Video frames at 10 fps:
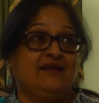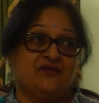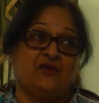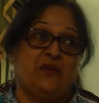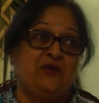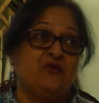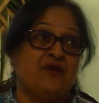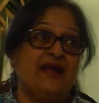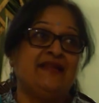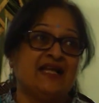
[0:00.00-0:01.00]
That's what we do,
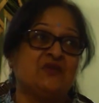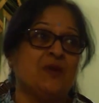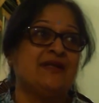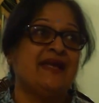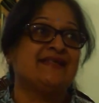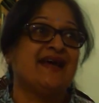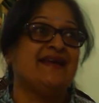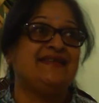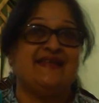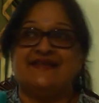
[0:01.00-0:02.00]
right? That's what
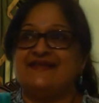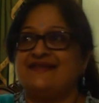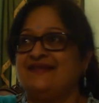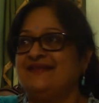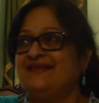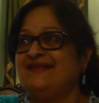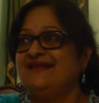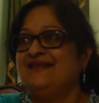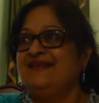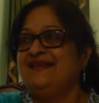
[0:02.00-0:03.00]
anxiety is.
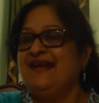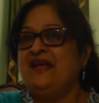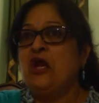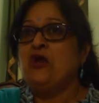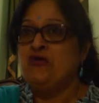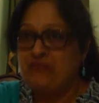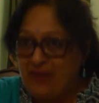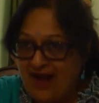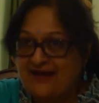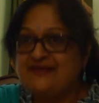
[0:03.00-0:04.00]
Right? You've
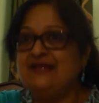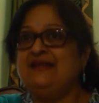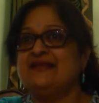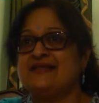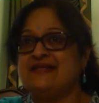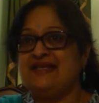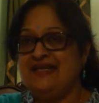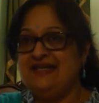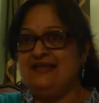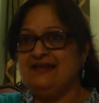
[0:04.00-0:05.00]
planted the
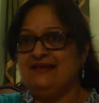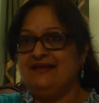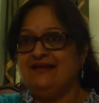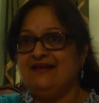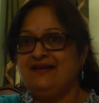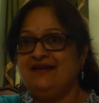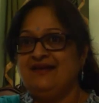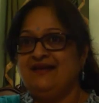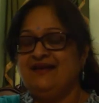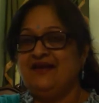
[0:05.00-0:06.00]
seed.
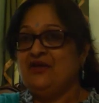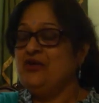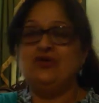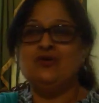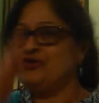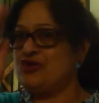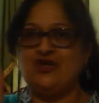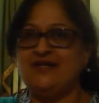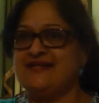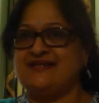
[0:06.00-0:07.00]
You don't
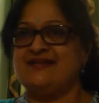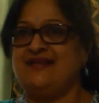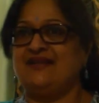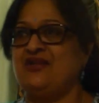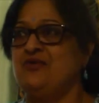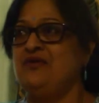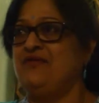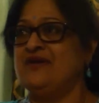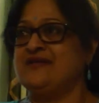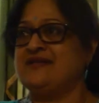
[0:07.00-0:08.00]
trust that the
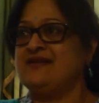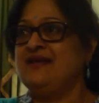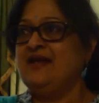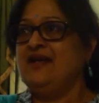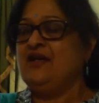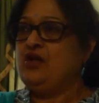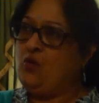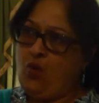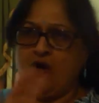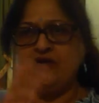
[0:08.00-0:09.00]
universe, you're
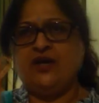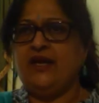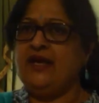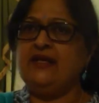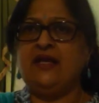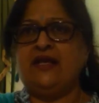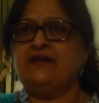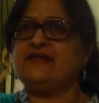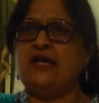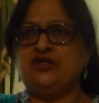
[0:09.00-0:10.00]
watering it and
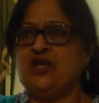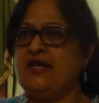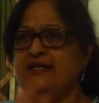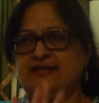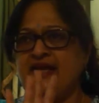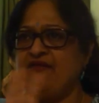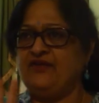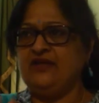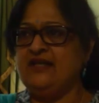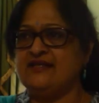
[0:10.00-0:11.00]
the sunshine is there,
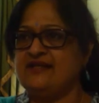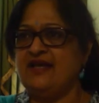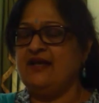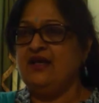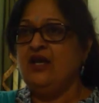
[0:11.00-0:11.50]
everything is there.